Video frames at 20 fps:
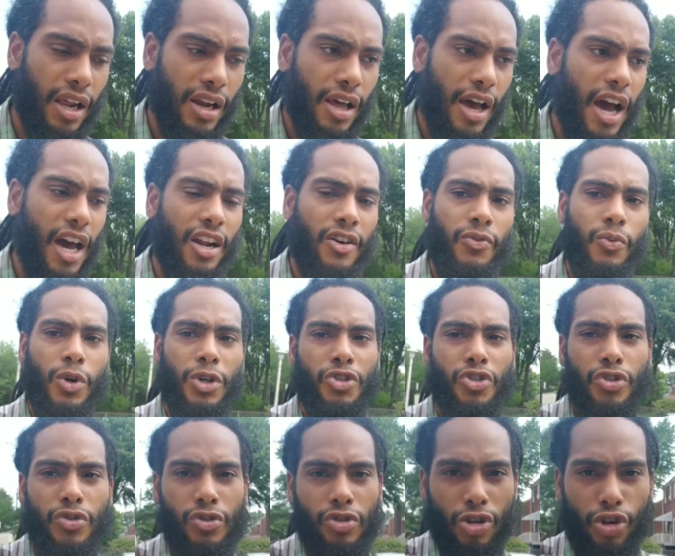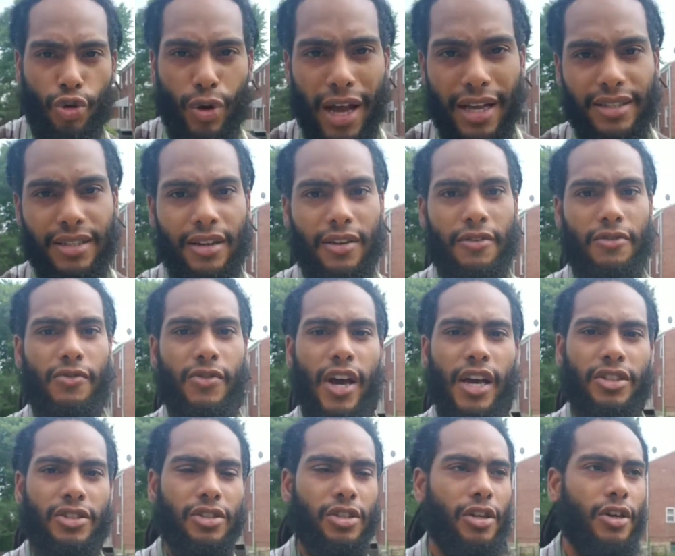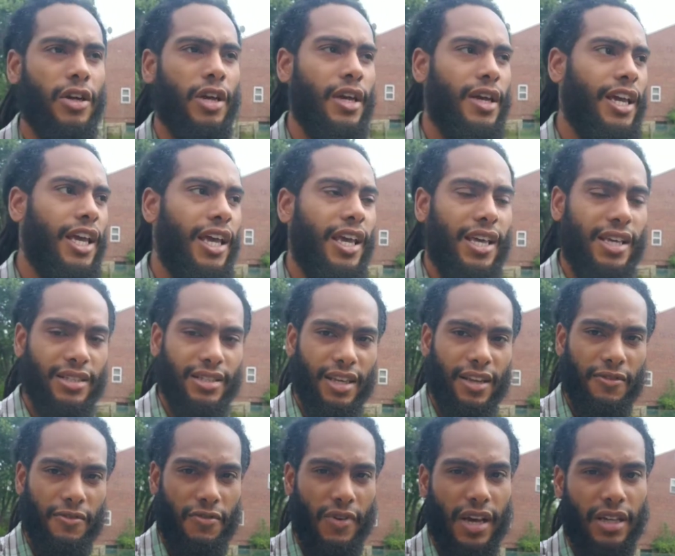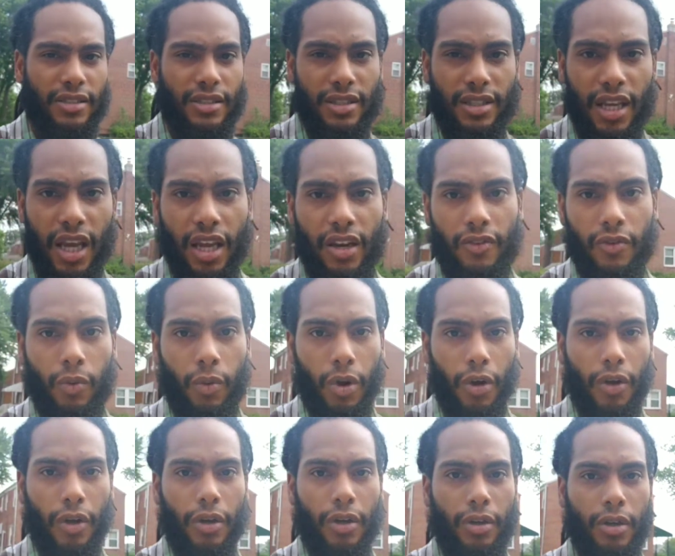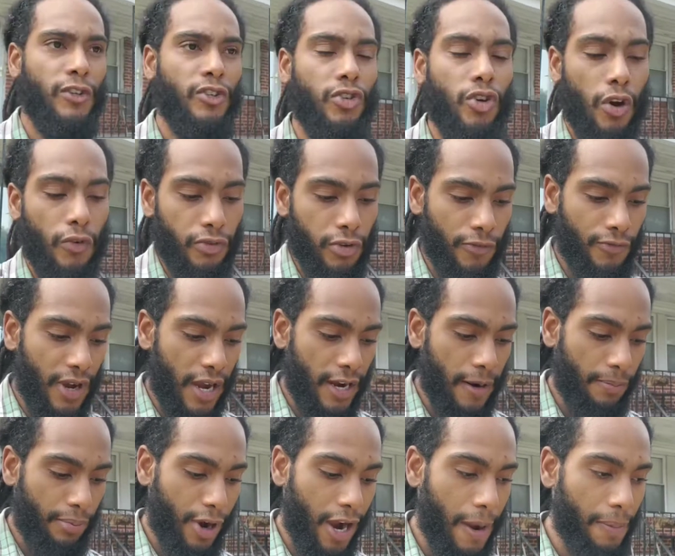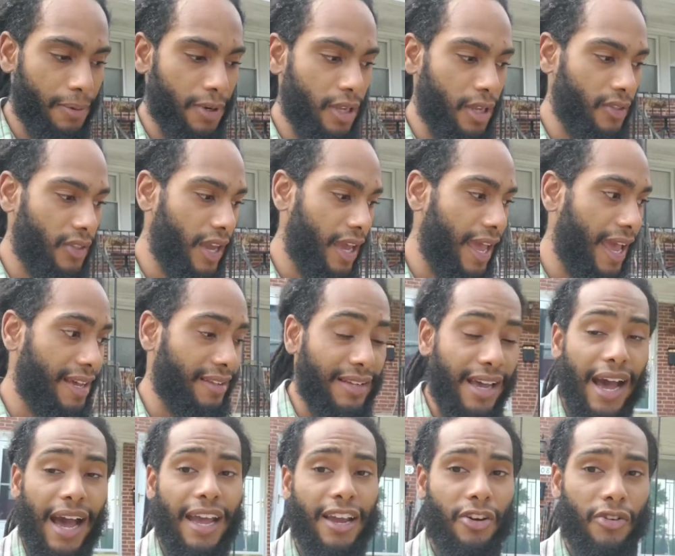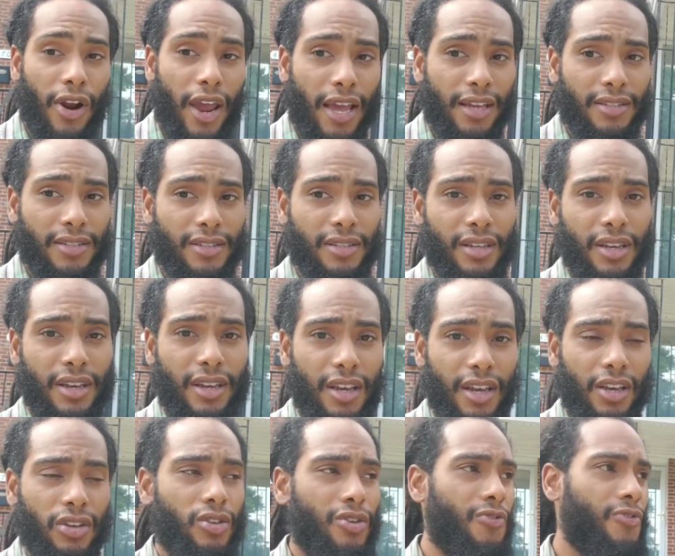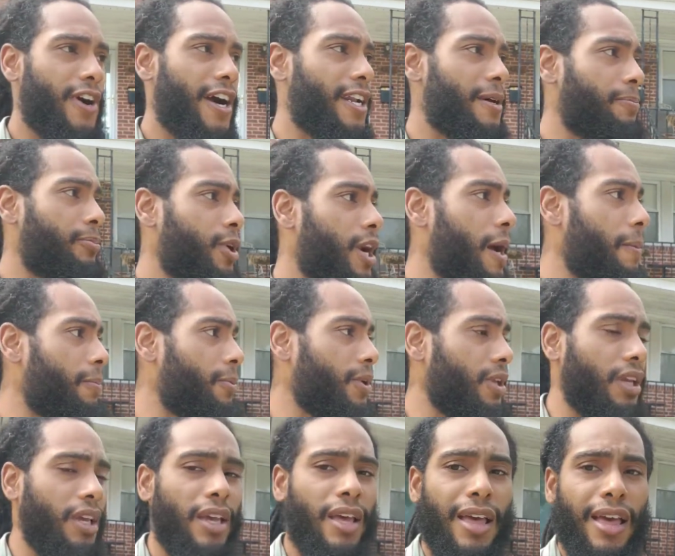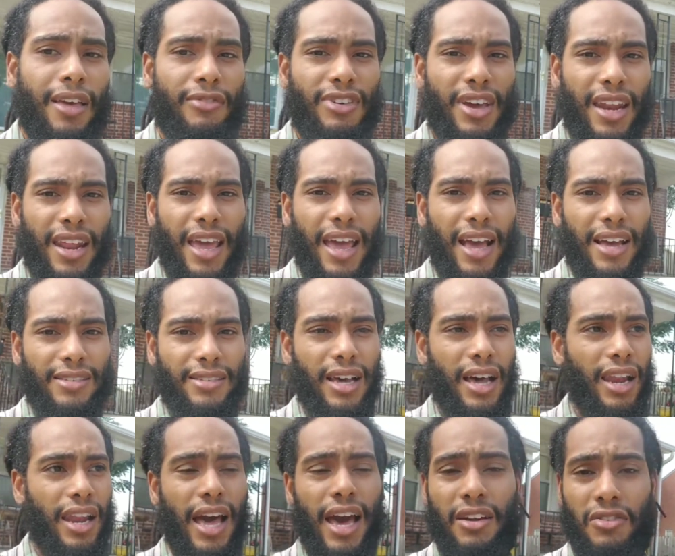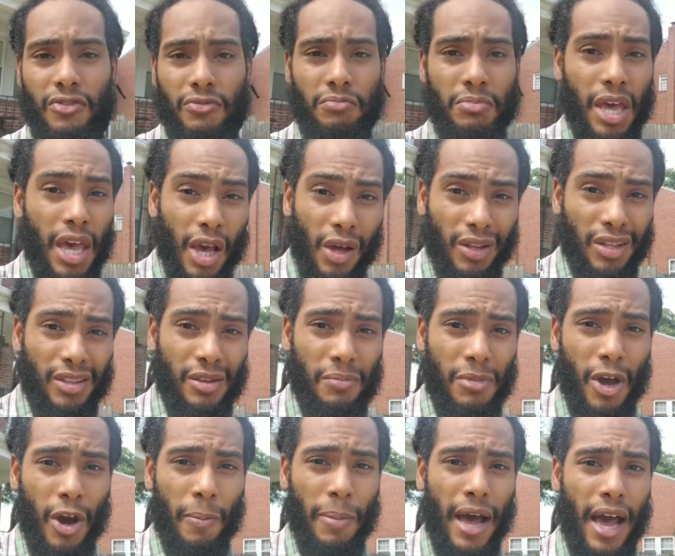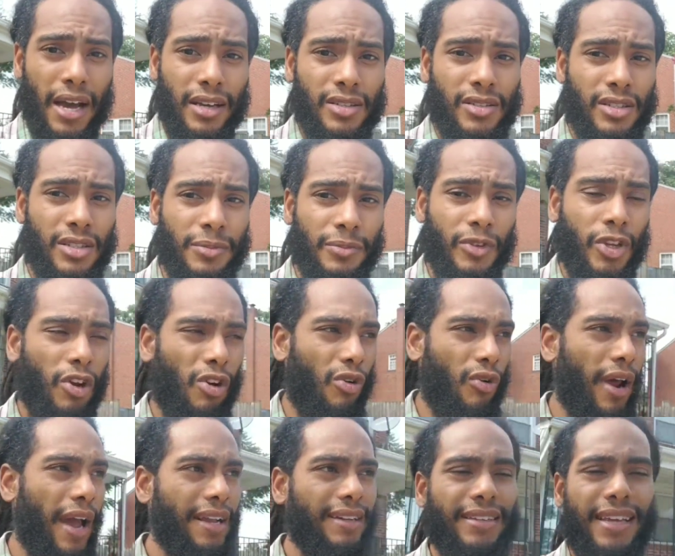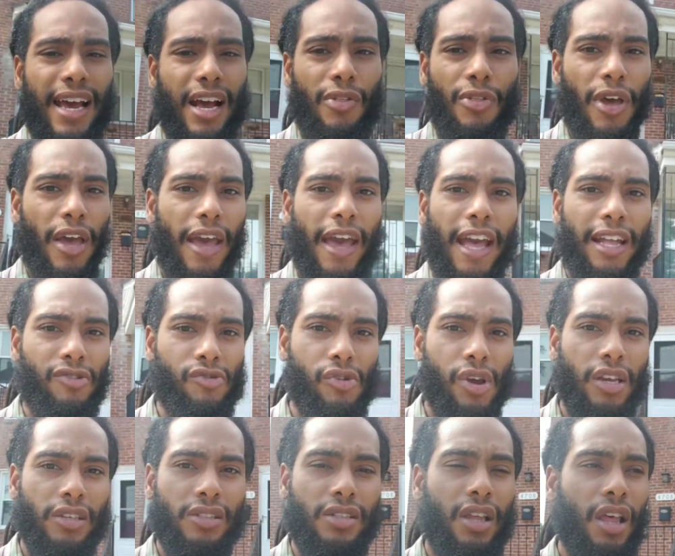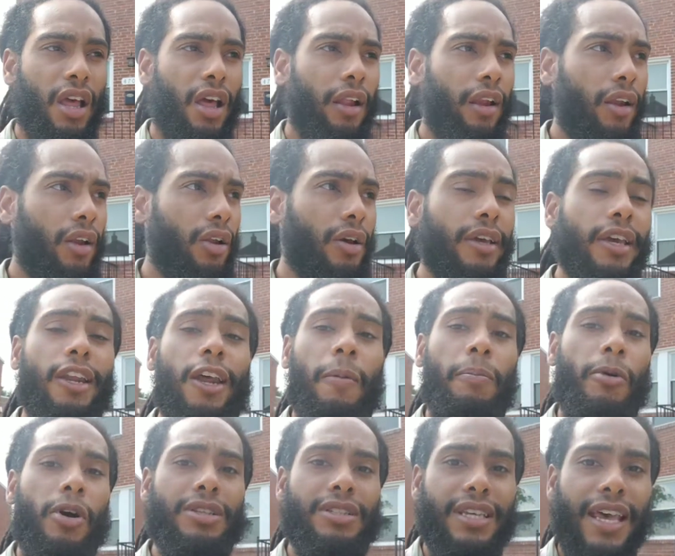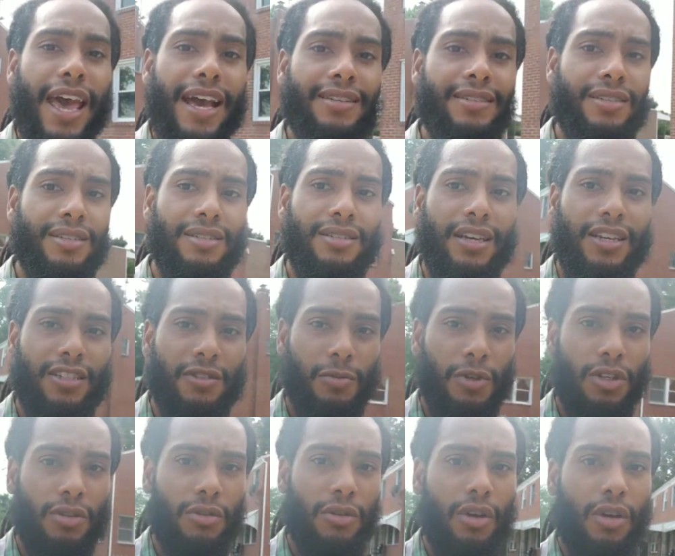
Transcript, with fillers: lot of what you do as an investor is investigative work. So if you find a property that has high grass, you find a property that has a lot of mail in the mailbox, write down the address, look it up on tax assessment,